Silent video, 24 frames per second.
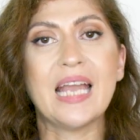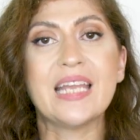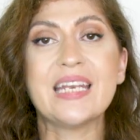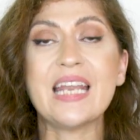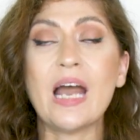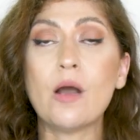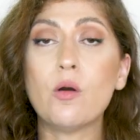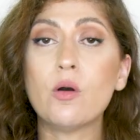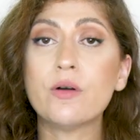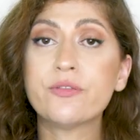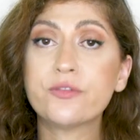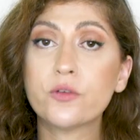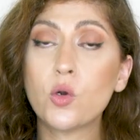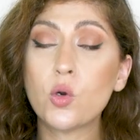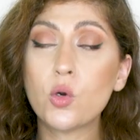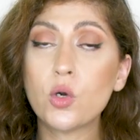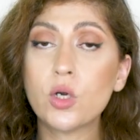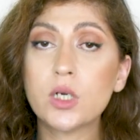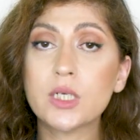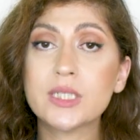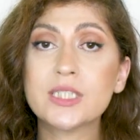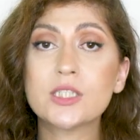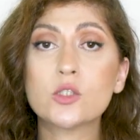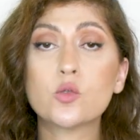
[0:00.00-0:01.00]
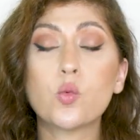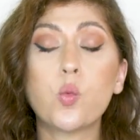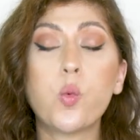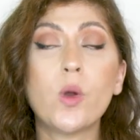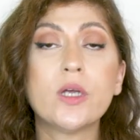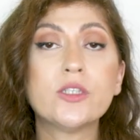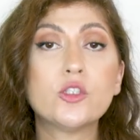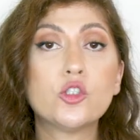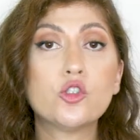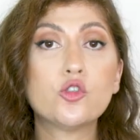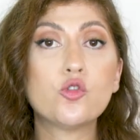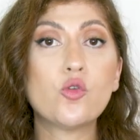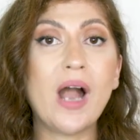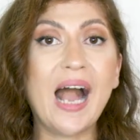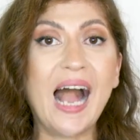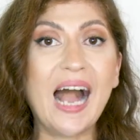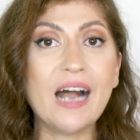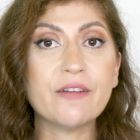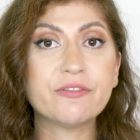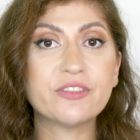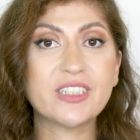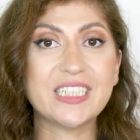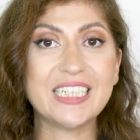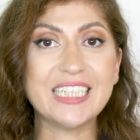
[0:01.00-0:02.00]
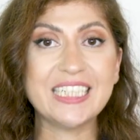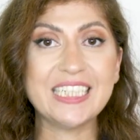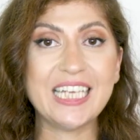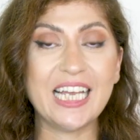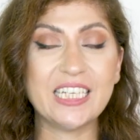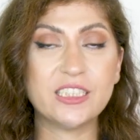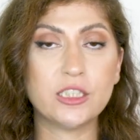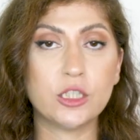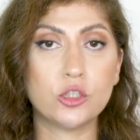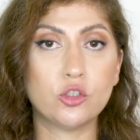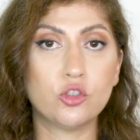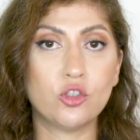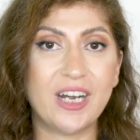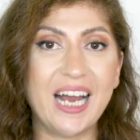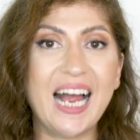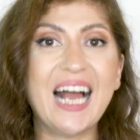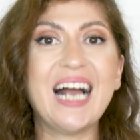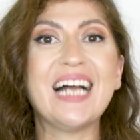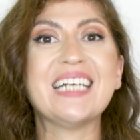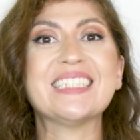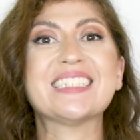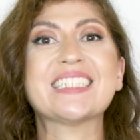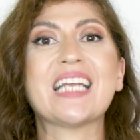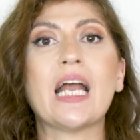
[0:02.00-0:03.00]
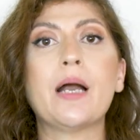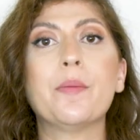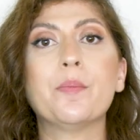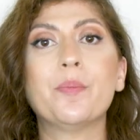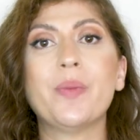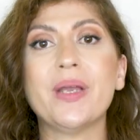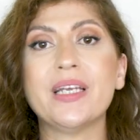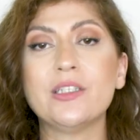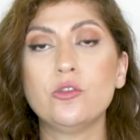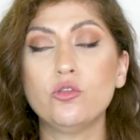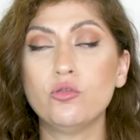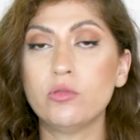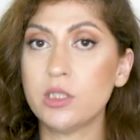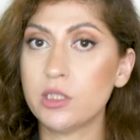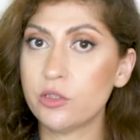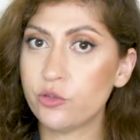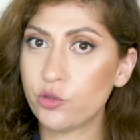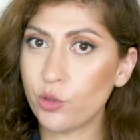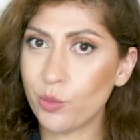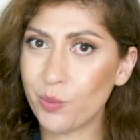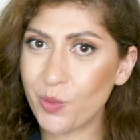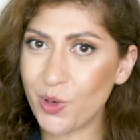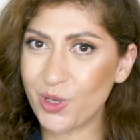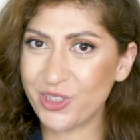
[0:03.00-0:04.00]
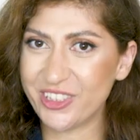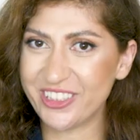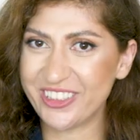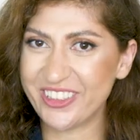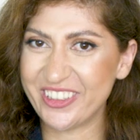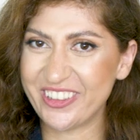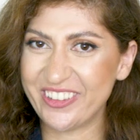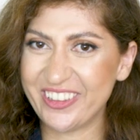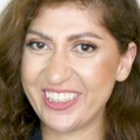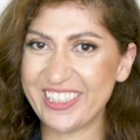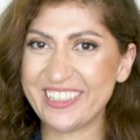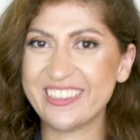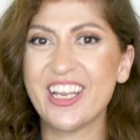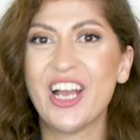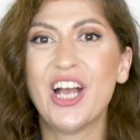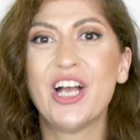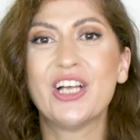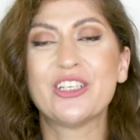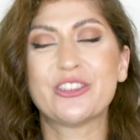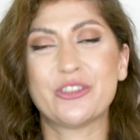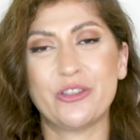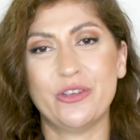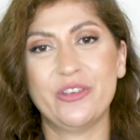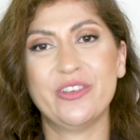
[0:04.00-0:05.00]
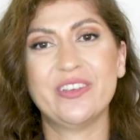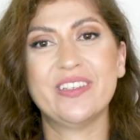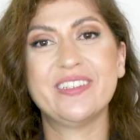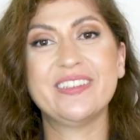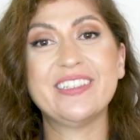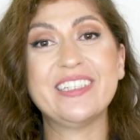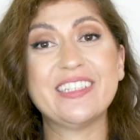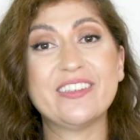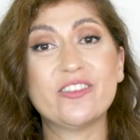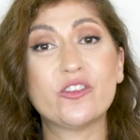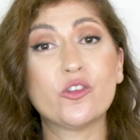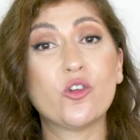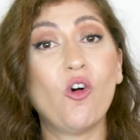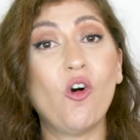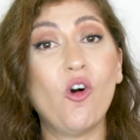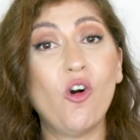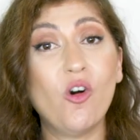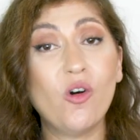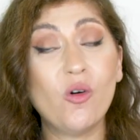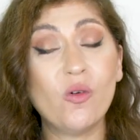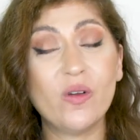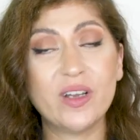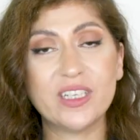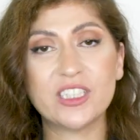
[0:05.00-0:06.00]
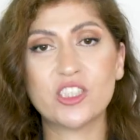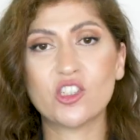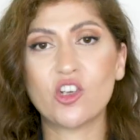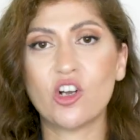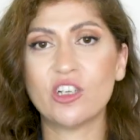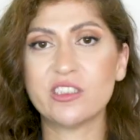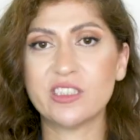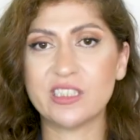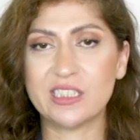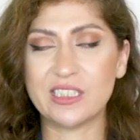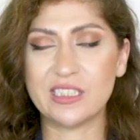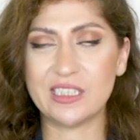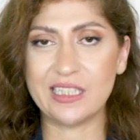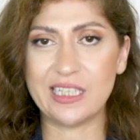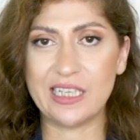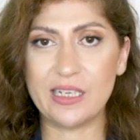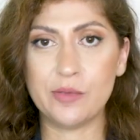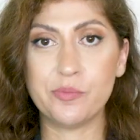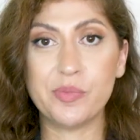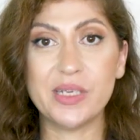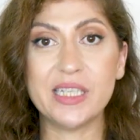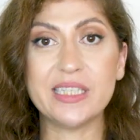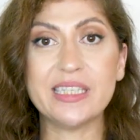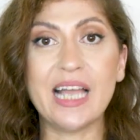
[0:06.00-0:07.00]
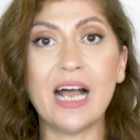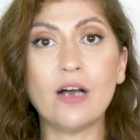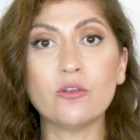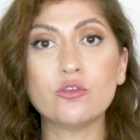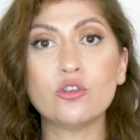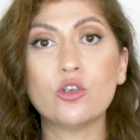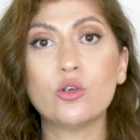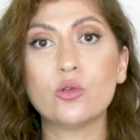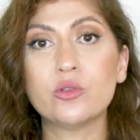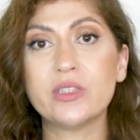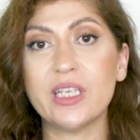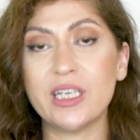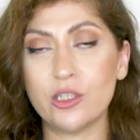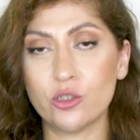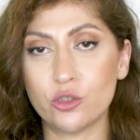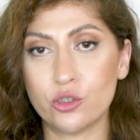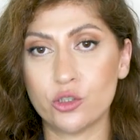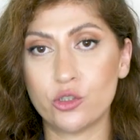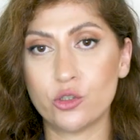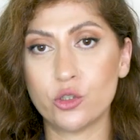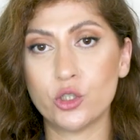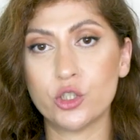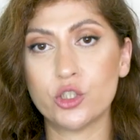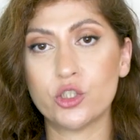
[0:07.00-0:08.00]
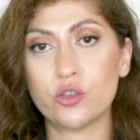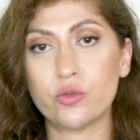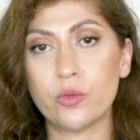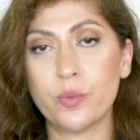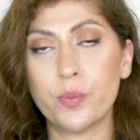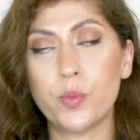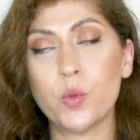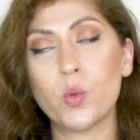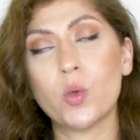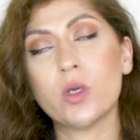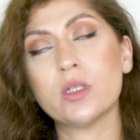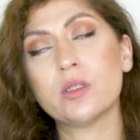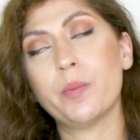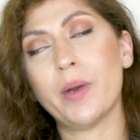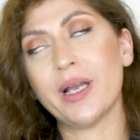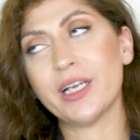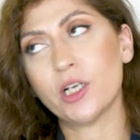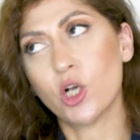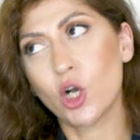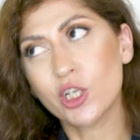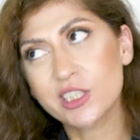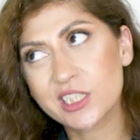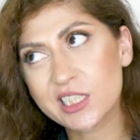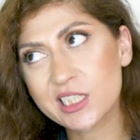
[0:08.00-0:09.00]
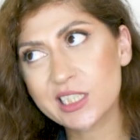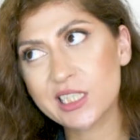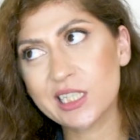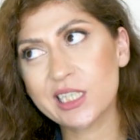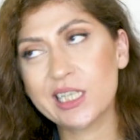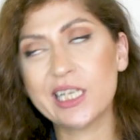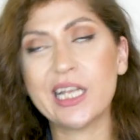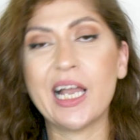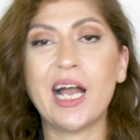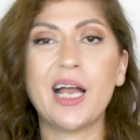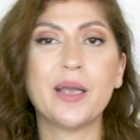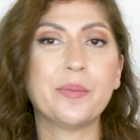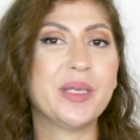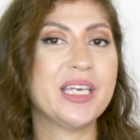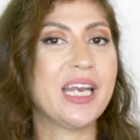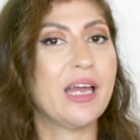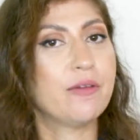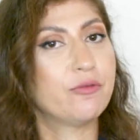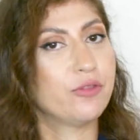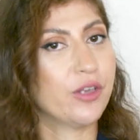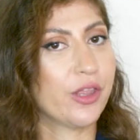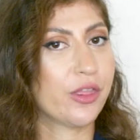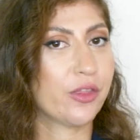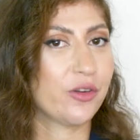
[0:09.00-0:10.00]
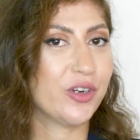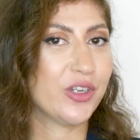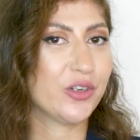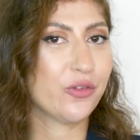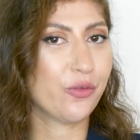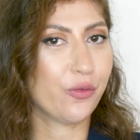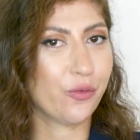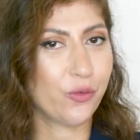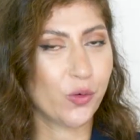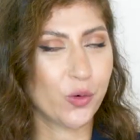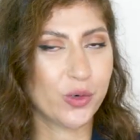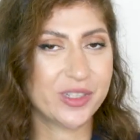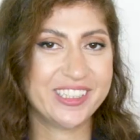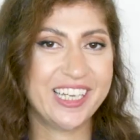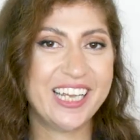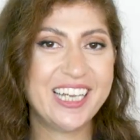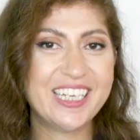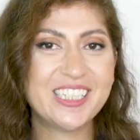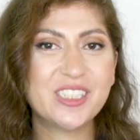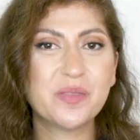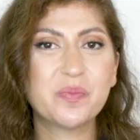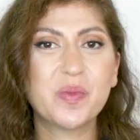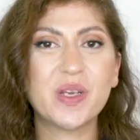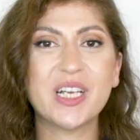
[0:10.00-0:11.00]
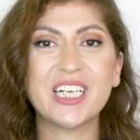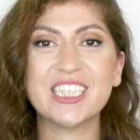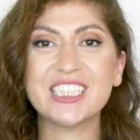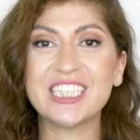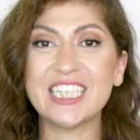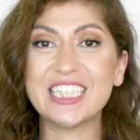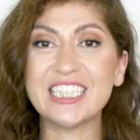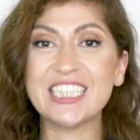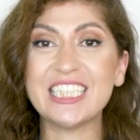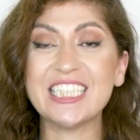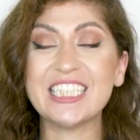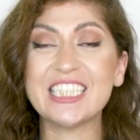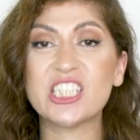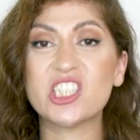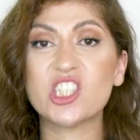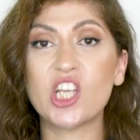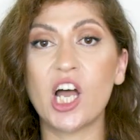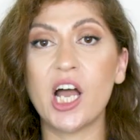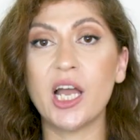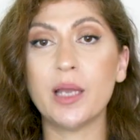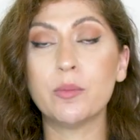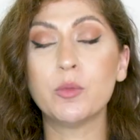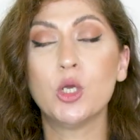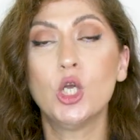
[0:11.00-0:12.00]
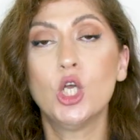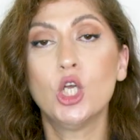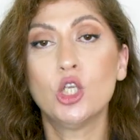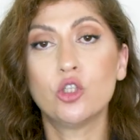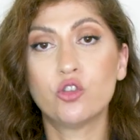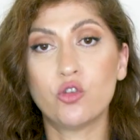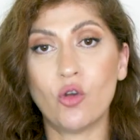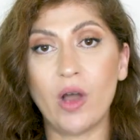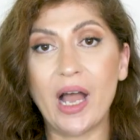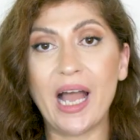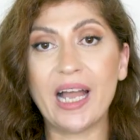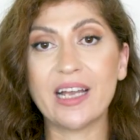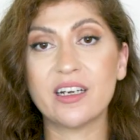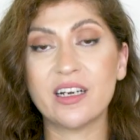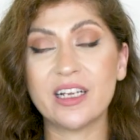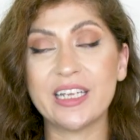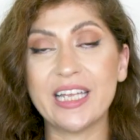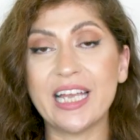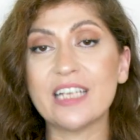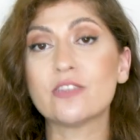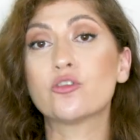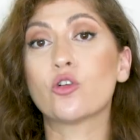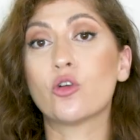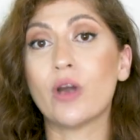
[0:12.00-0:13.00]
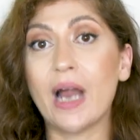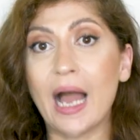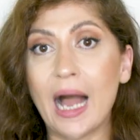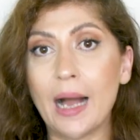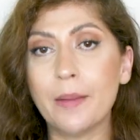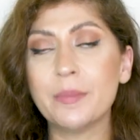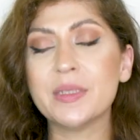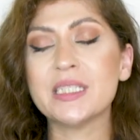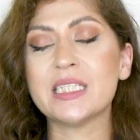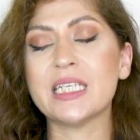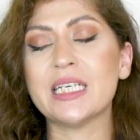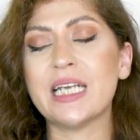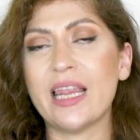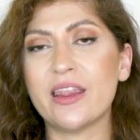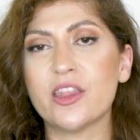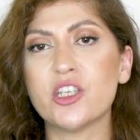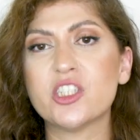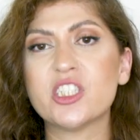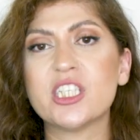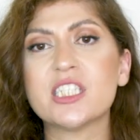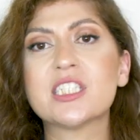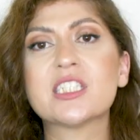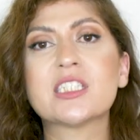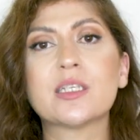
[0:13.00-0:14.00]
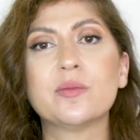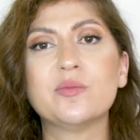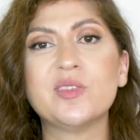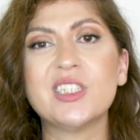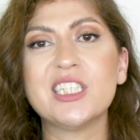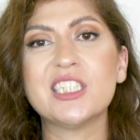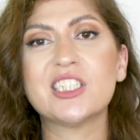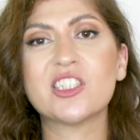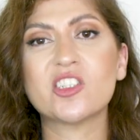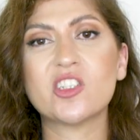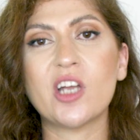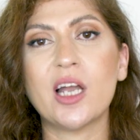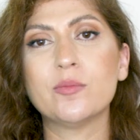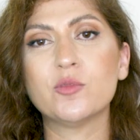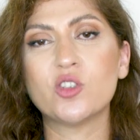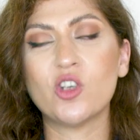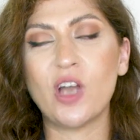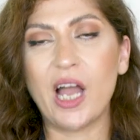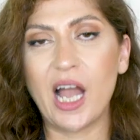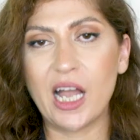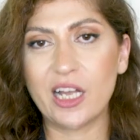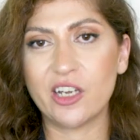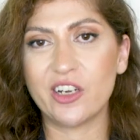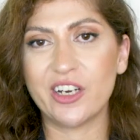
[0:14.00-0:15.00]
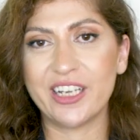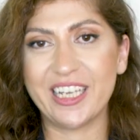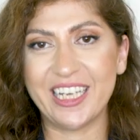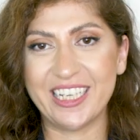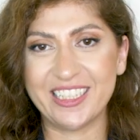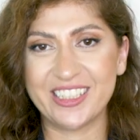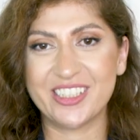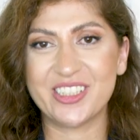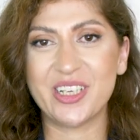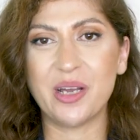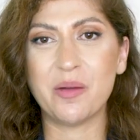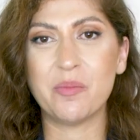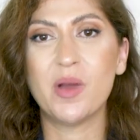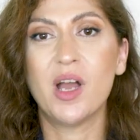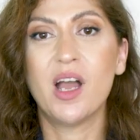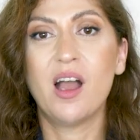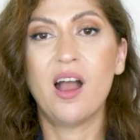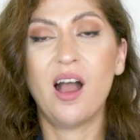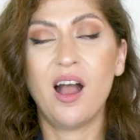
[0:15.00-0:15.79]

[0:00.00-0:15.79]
Now, of course, once you have created your ad campaign, you need to monitor it. So you need to always constantly be downloading your search report. By constantly, I mean every 3 to 4 days, because it needs time to aggregate, or Amazon and the system needs time to aggregate some